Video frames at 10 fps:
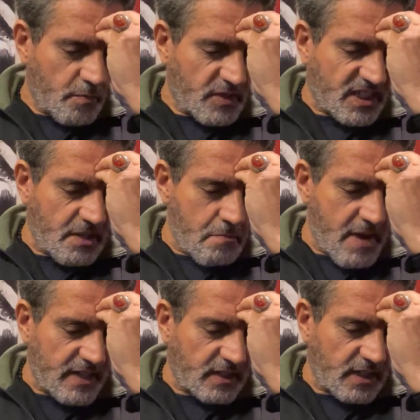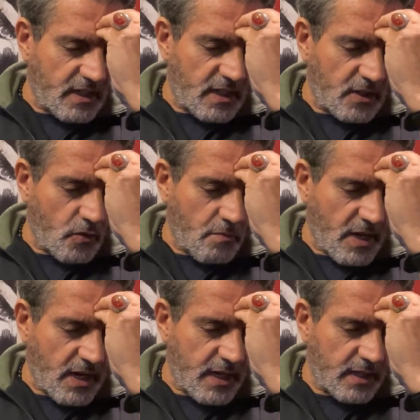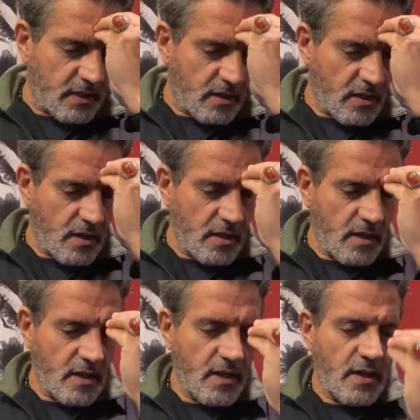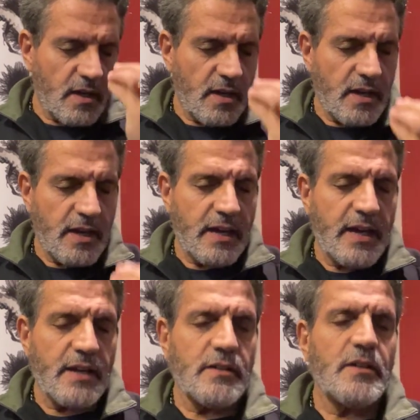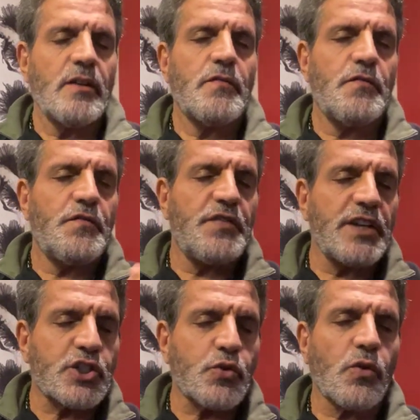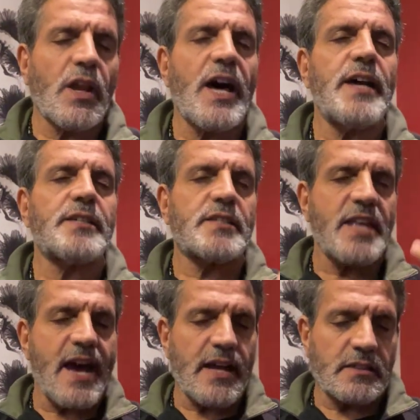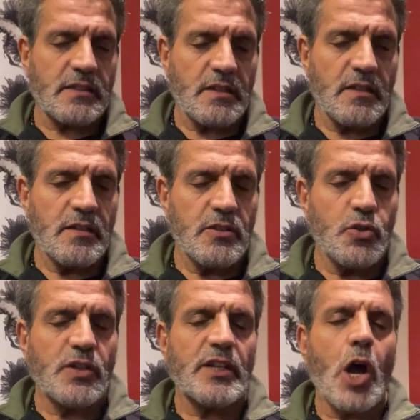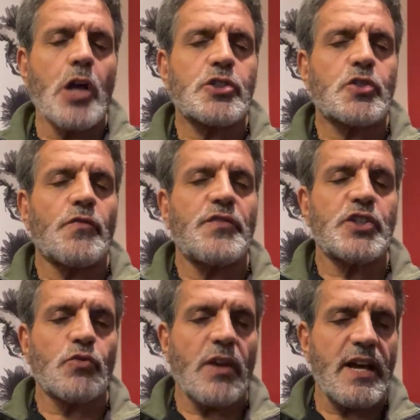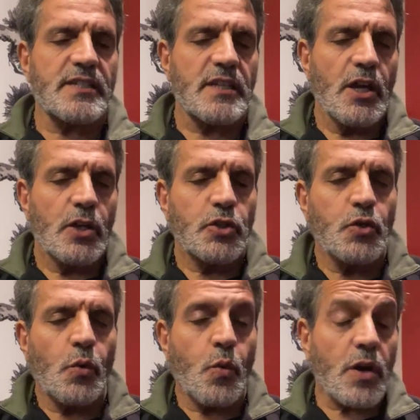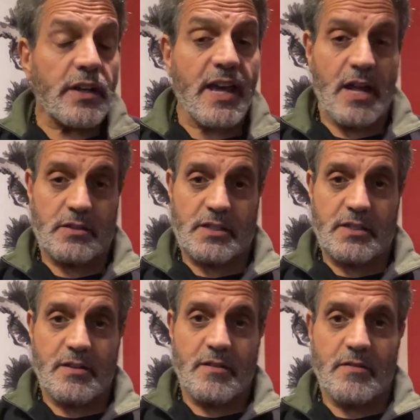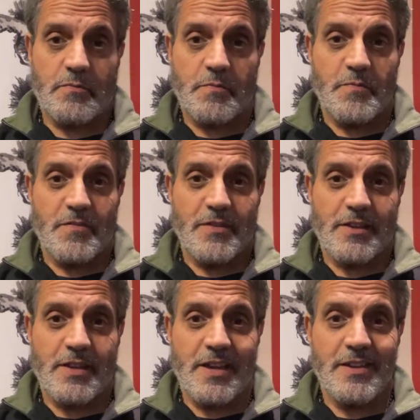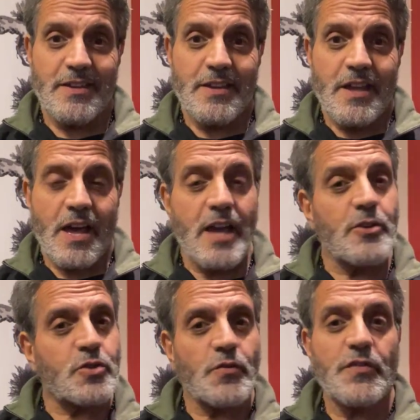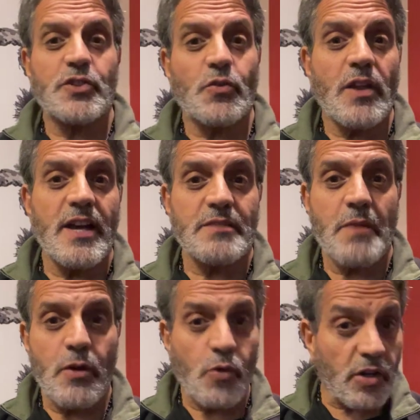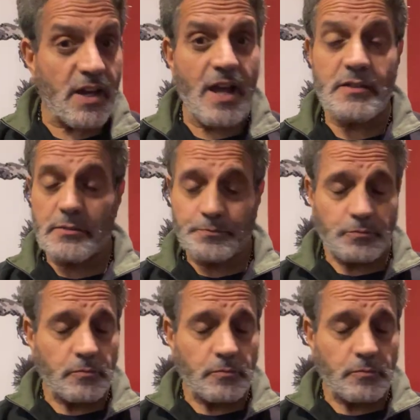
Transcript: cement it in your mind, and visualize that. You can also visualize your workouts. Okay? I used to visualize my workouts